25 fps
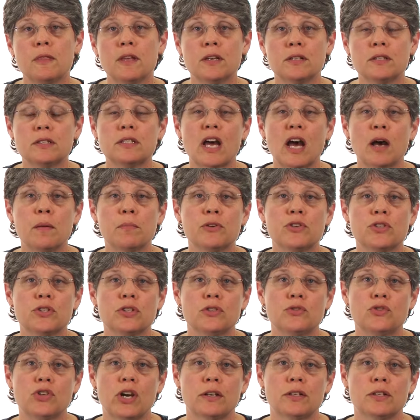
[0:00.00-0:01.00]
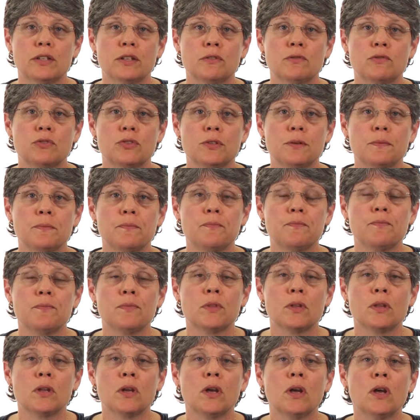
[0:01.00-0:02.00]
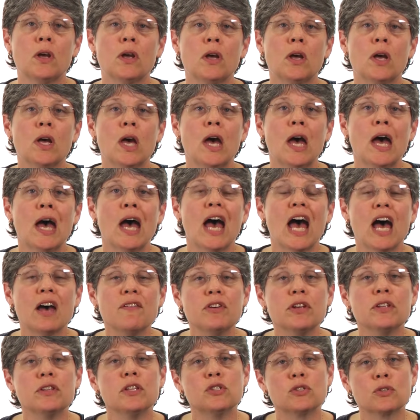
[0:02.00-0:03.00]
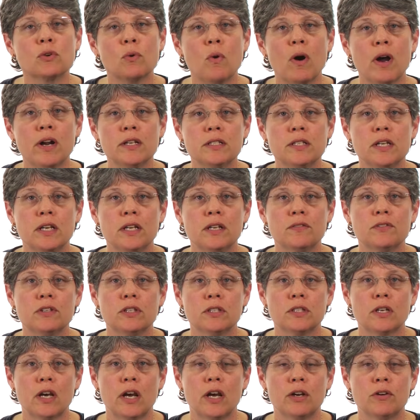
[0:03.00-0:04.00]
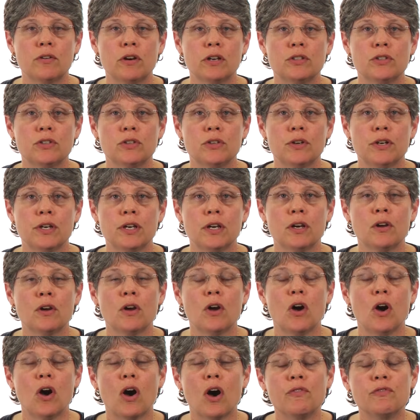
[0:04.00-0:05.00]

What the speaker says: the established objectives. Having these quantitative design criteria